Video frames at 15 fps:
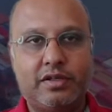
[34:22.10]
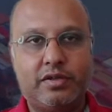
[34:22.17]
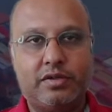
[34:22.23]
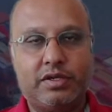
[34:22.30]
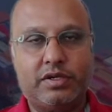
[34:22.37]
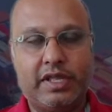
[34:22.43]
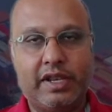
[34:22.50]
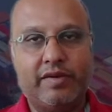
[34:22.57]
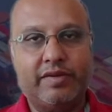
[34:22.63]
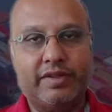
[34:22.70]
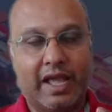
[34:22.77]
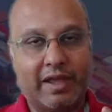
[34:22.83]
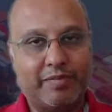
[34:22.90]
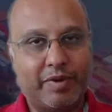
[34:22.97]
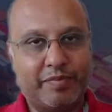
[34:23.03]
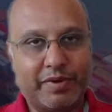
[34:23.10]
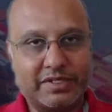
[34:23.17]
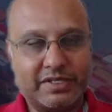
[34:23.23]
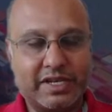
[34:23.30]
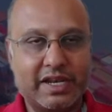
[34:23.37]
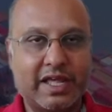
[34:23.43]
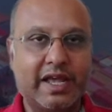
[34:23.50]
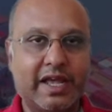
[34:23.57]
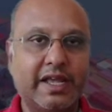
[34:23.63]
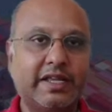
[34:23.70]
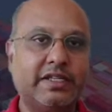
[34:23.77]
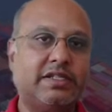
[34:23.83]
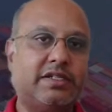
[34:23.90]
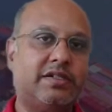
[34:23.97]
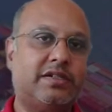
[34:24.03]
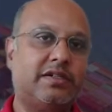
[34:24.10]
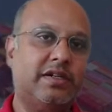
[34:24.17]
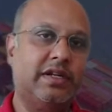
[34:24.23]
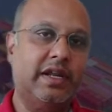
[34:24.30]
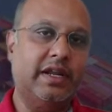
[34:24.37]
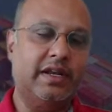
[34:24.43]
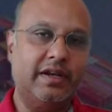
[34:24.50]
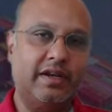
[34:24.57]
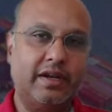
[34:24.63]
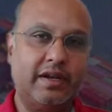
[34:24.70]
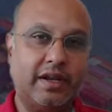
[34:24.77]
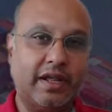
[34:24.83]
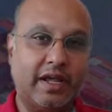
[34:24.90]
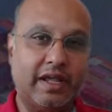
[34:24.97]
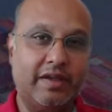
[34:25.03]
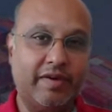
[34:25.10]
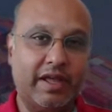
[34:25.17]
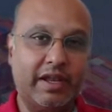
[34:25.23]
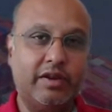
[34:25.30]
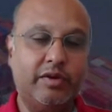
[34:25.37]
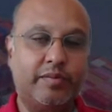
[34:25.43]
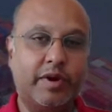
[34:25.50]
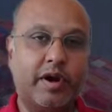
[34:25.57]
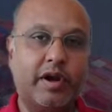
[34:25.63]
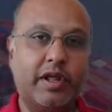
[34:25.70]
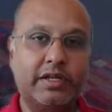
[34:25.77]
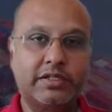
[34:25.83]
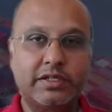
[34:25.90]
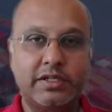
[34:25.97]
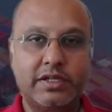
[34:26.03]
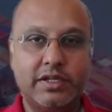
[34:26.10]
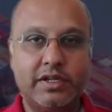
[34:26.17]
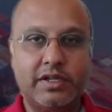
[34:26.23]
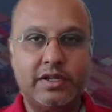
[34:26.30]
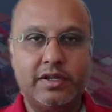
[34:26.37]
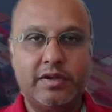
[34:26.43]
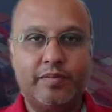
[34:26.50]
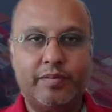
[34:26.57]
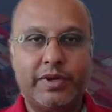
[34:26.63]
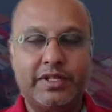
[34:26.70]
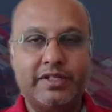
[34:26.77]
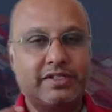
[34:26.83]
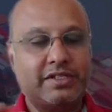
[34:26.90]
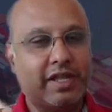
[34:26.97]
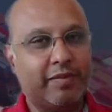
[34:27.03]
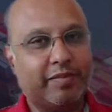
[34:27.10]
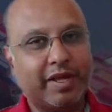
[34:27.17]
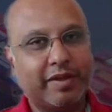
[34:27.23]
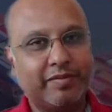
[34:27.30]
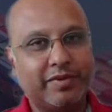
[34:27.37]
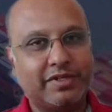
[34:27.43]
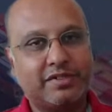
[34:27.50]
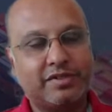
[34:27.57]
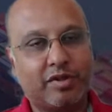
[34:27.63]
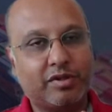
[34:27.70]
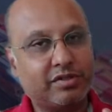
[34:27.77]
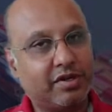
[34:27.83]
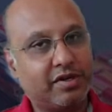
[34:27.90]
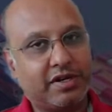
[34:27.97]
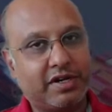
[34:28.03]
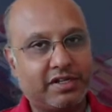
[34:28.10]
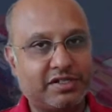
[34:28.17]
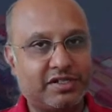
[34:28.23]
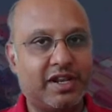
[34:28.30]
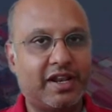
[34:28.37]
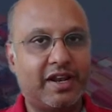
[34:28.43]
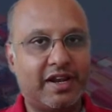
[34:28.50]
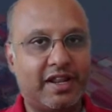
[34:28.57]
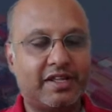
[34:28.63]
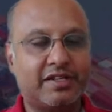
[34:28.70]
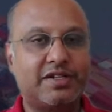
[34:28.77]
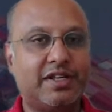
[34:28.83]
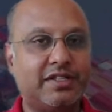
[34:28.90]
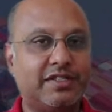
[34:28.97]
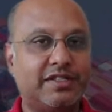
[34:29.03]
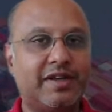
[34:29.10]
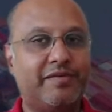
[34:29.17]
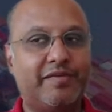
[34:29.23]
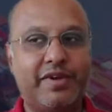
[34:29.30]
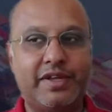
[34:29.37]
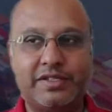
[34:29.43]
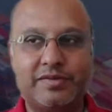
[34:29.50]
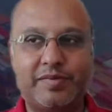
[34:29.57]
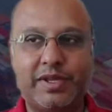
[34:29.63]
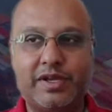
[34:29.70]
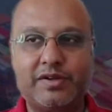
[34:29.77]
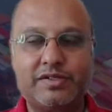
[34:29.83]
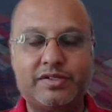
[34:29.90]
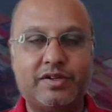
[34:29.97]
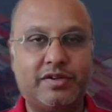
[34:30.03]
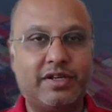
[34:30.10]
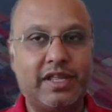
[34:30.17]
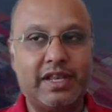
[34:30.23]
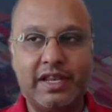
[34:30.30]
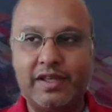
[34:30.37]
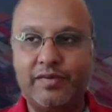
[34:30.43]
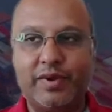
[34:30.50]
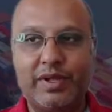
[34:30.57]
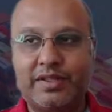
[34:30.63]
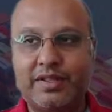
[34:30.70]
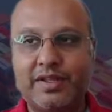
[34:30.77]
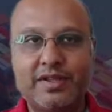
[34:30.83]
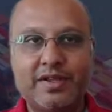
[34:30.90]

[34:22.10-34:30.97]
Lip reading: you deal with hyper personalized and high value products, but at the same time it's also a traditional industry in some ways, because you're dealing with